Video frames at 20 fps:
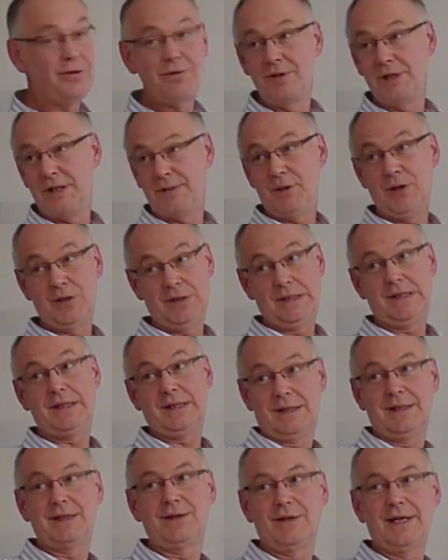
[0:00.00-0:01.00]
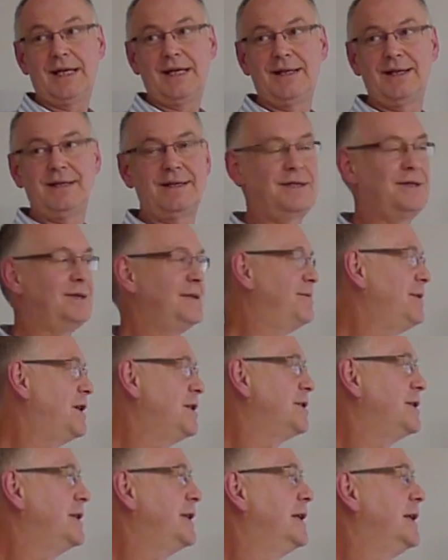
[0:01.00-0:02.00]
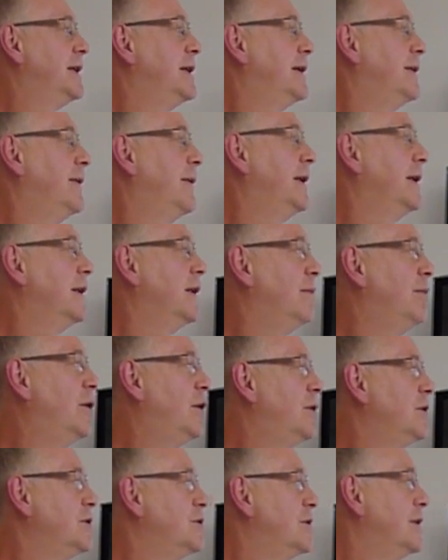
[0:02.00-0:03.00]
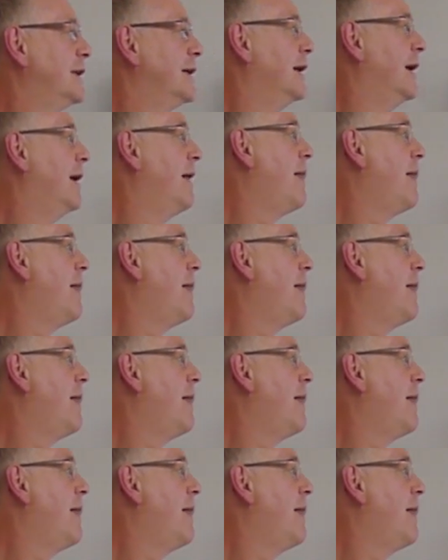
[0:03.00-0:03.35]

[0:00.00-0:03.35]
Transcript: response, okay? This is measured in a laboratory.